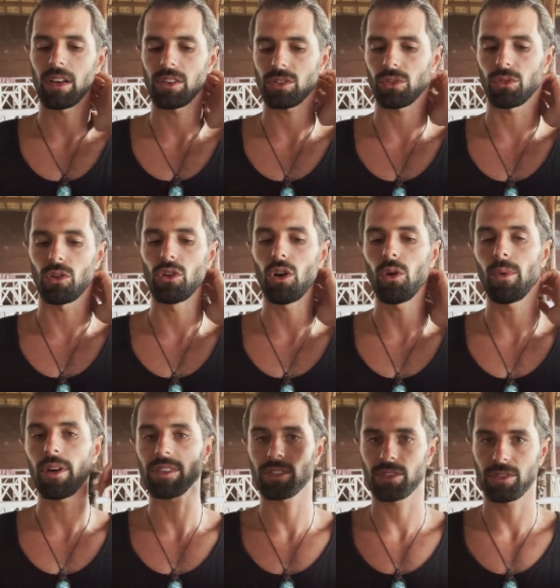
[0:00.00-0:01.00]
So the
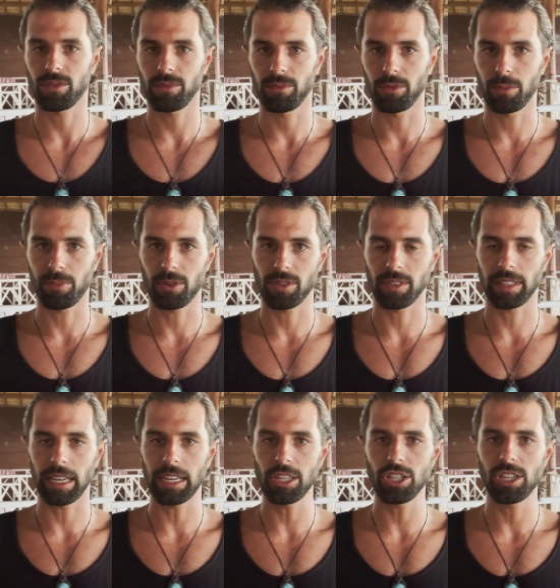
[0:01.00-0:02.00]
lowest the
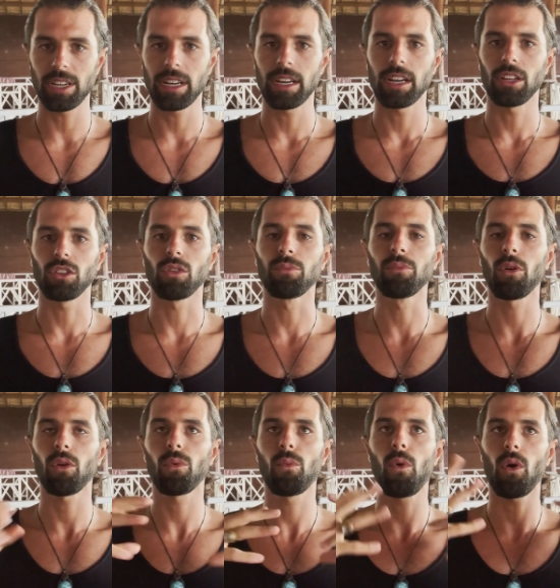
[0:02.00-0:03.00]
percentage, the
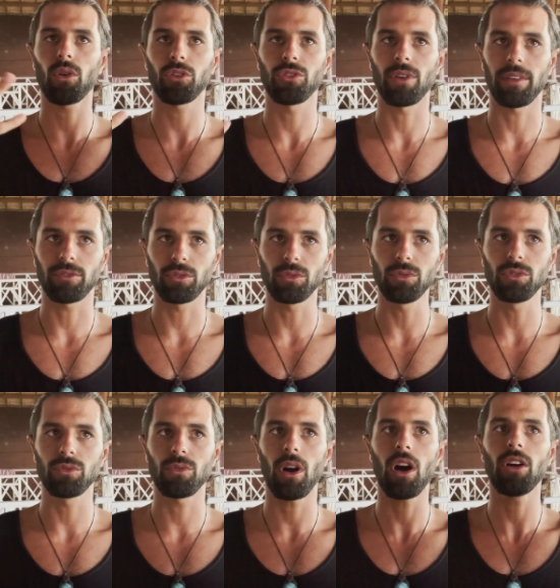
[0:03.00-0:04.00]
more work you have to do
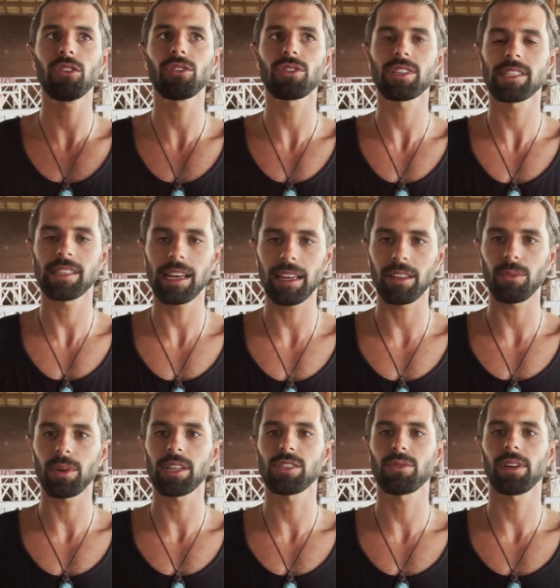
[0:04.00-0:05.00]
to understand
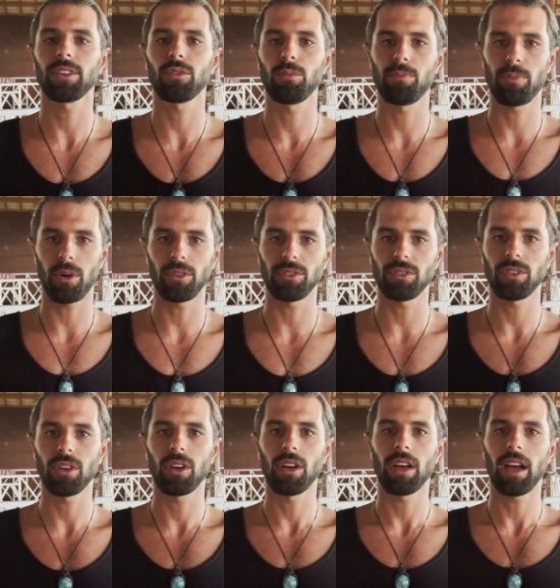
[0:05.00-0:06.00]
what it's trying to point
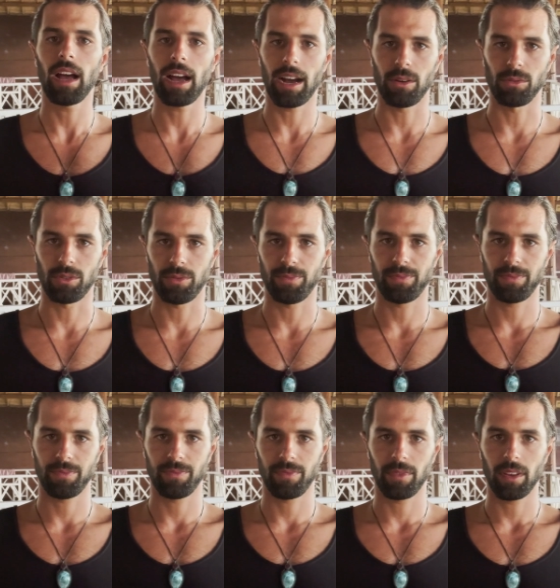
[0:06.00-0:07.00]
out.
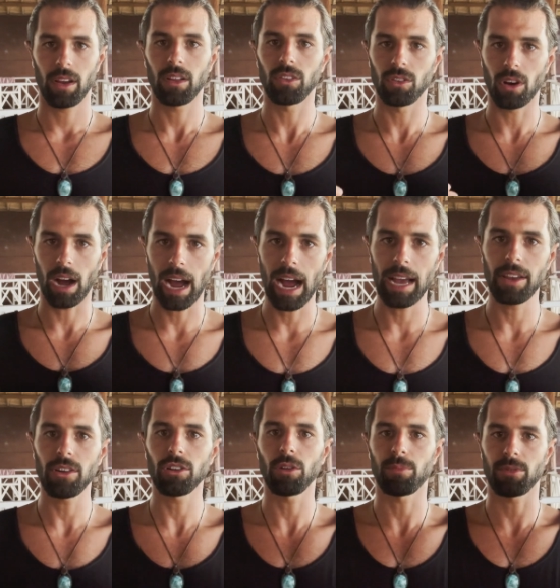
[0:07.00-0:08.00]
The
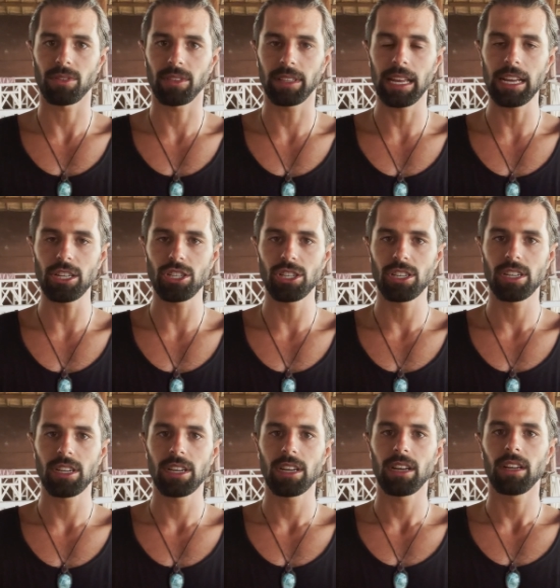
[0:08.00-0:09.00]
higher the percentage,
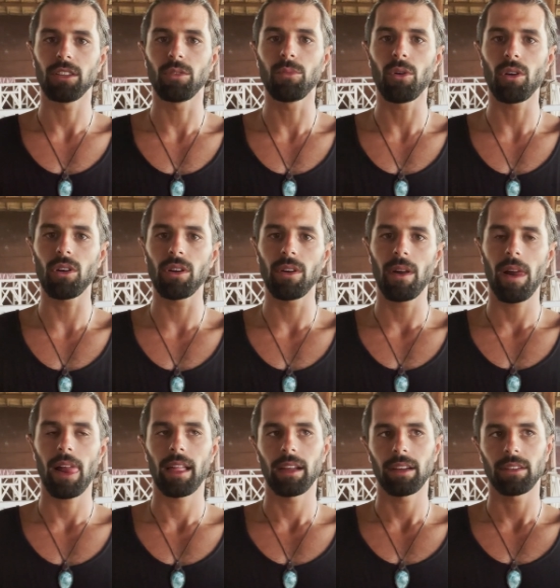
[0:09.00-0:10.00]
the
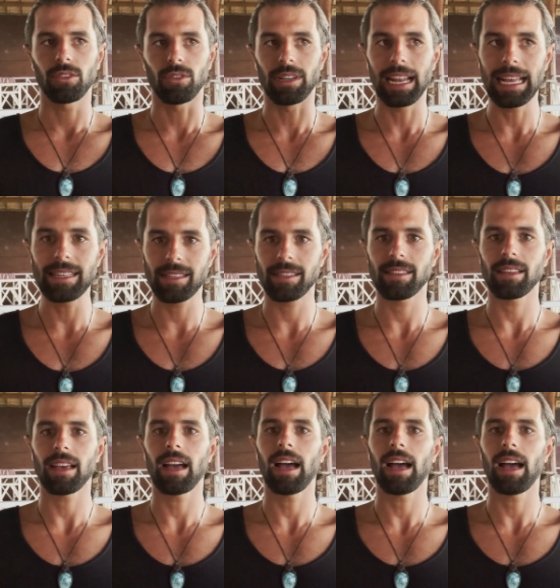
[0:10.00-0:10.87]
less